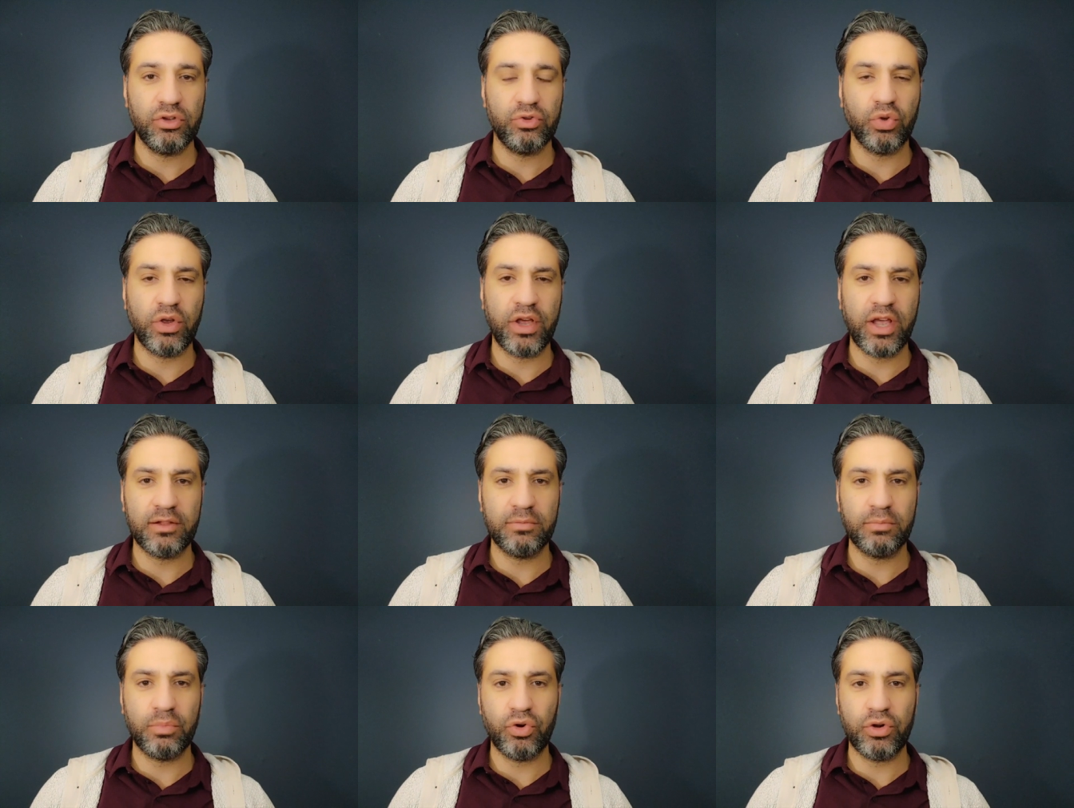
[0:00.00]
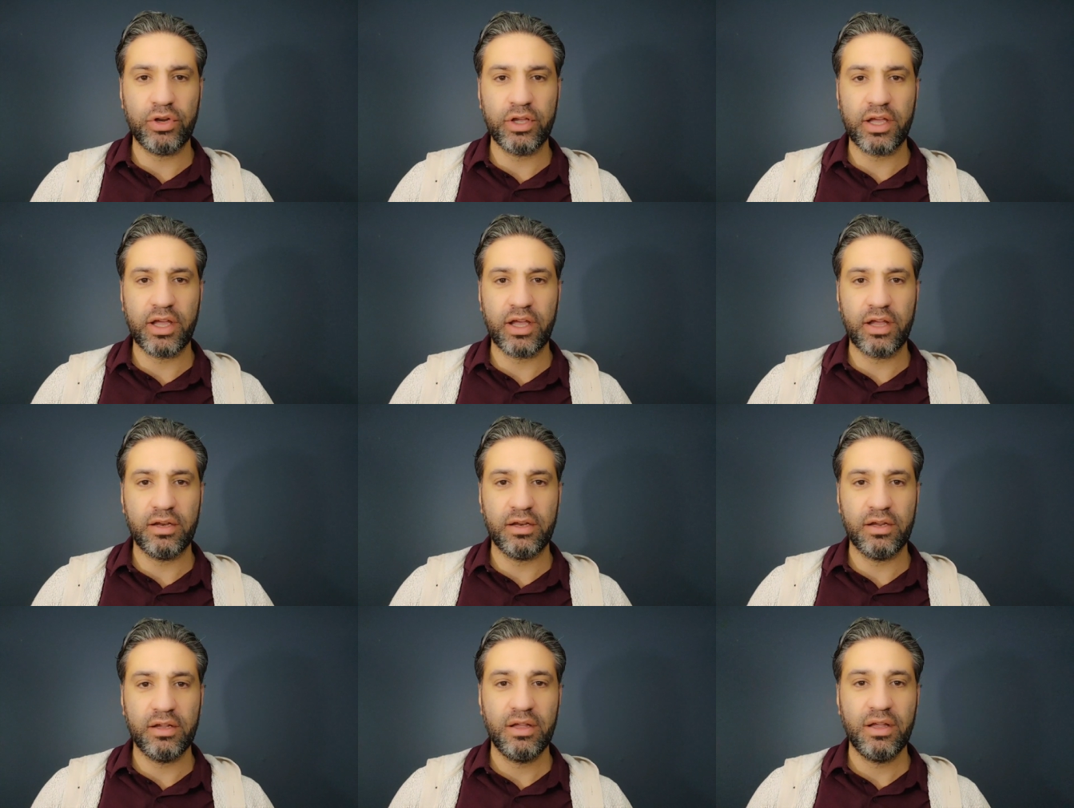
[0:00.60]
to get born
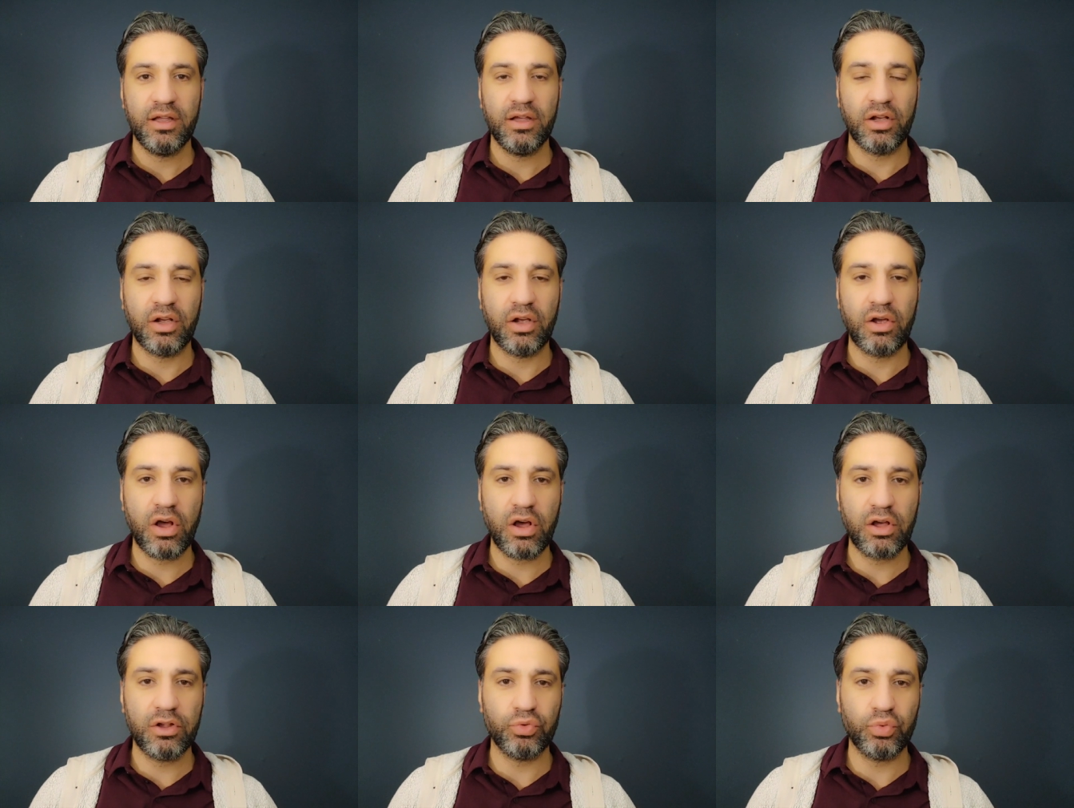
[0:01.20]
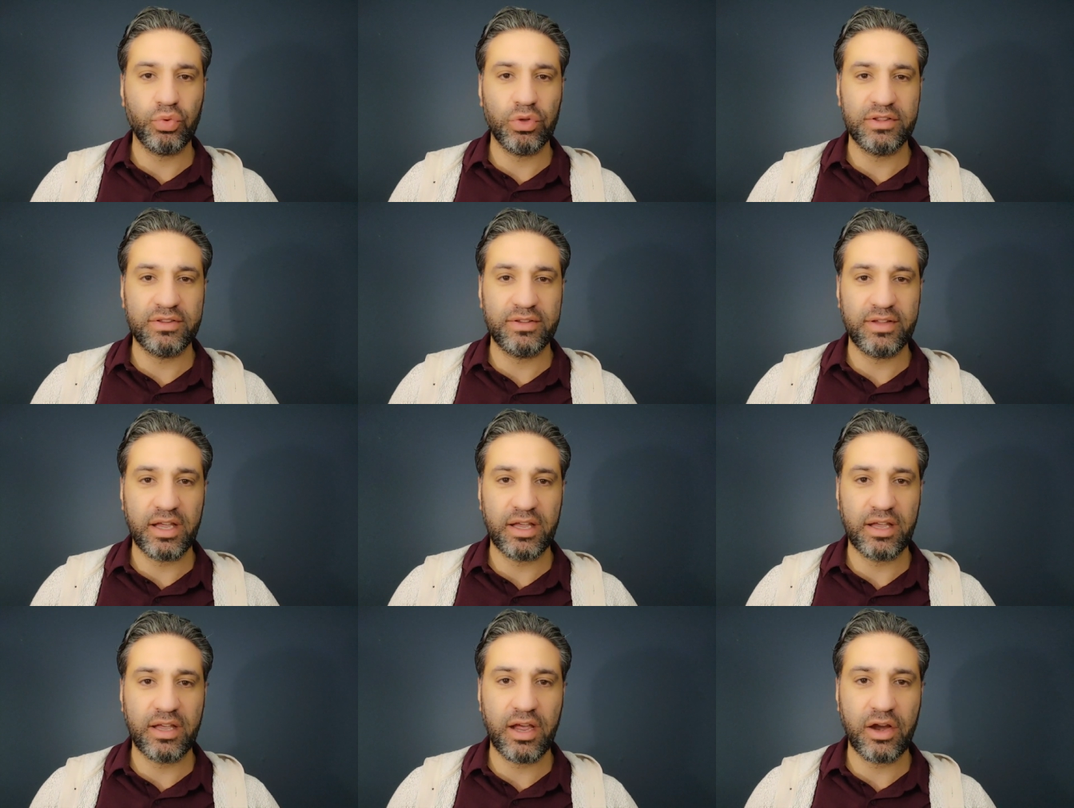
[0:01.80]
again. God will
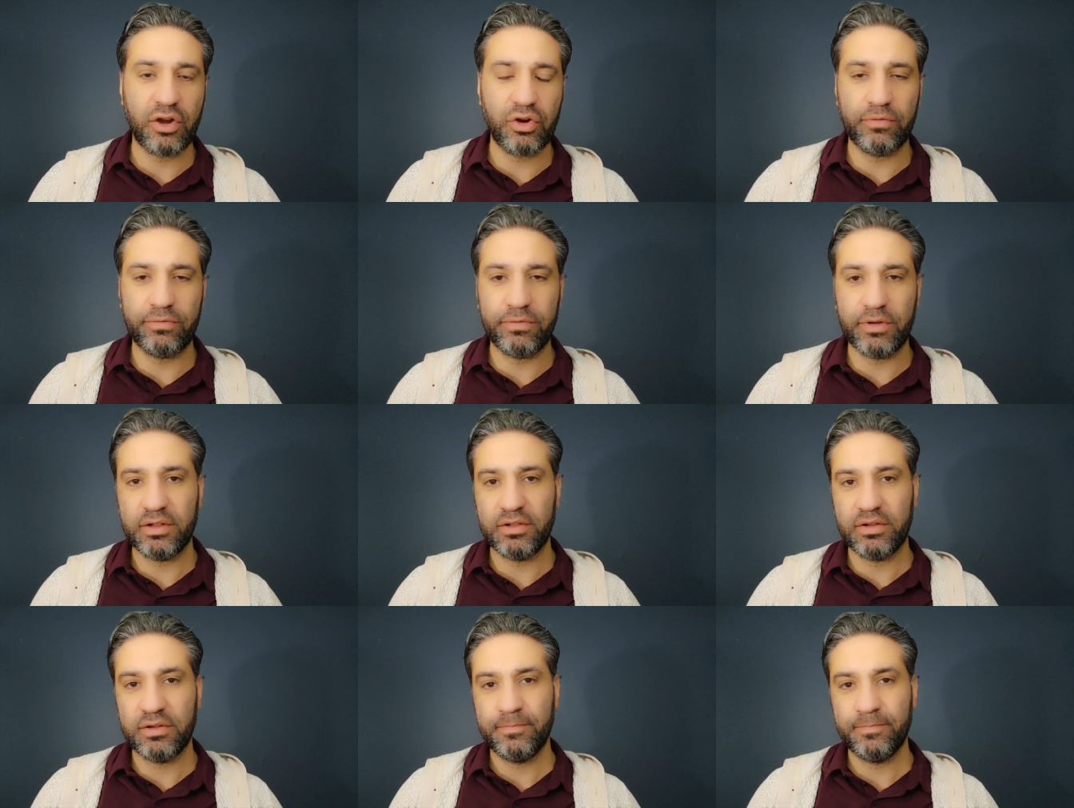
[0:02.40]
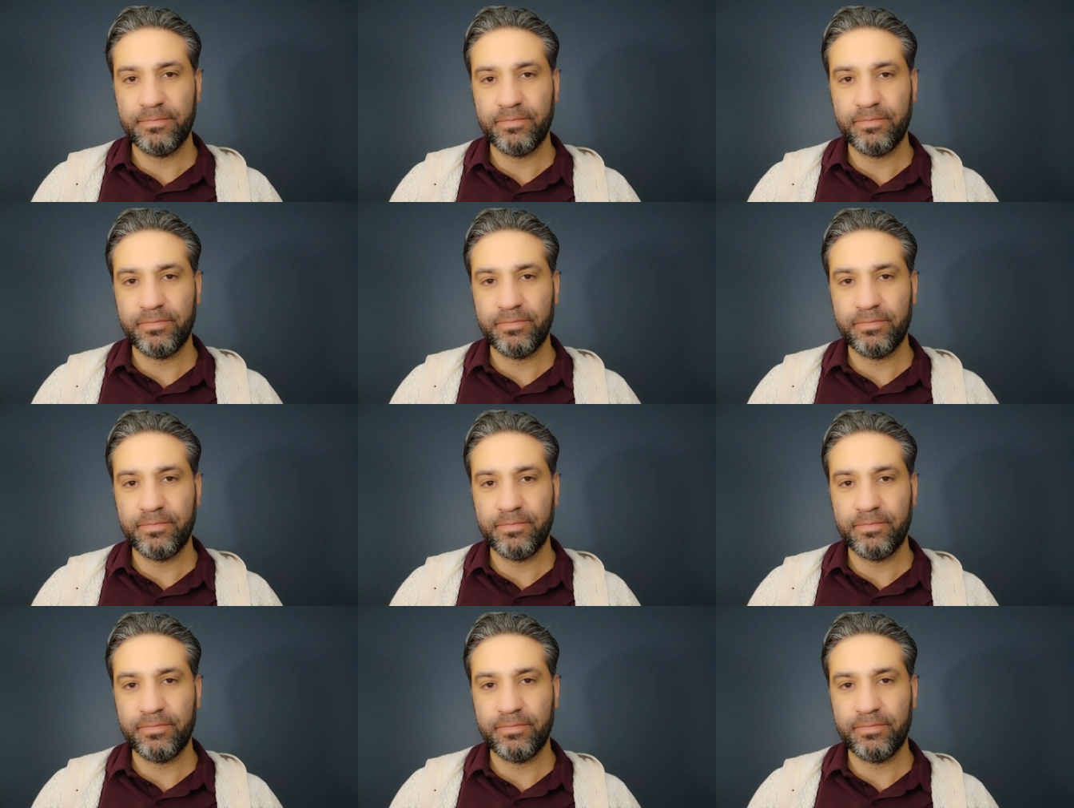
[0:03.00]
take care of it.